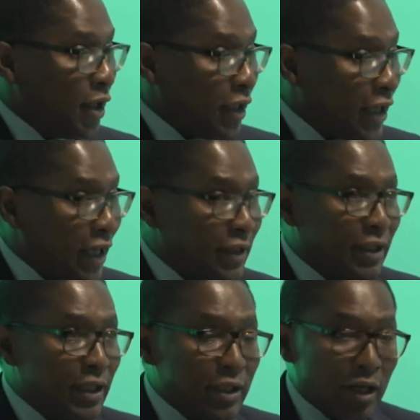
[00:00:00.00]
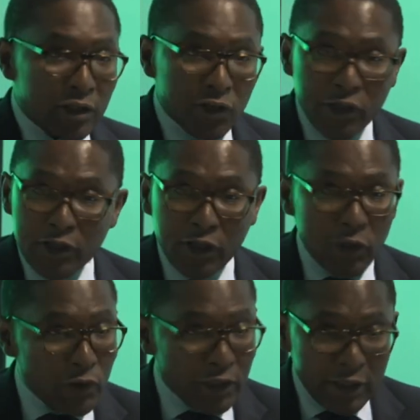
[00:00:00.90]
Yes, these countries are
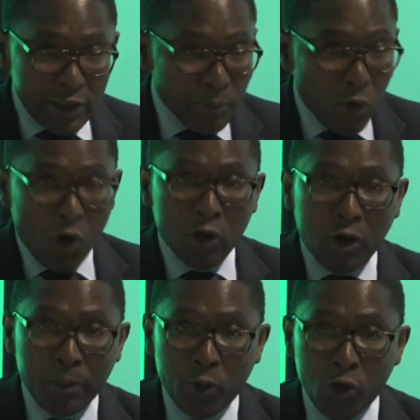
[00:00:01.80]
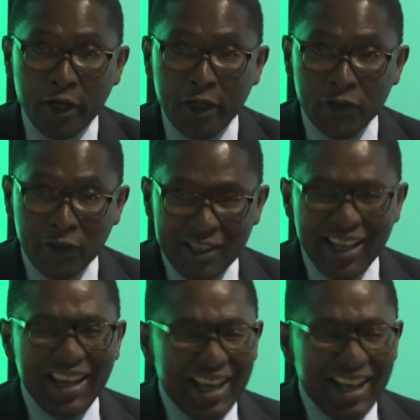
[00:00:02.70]
usually small or poor countries,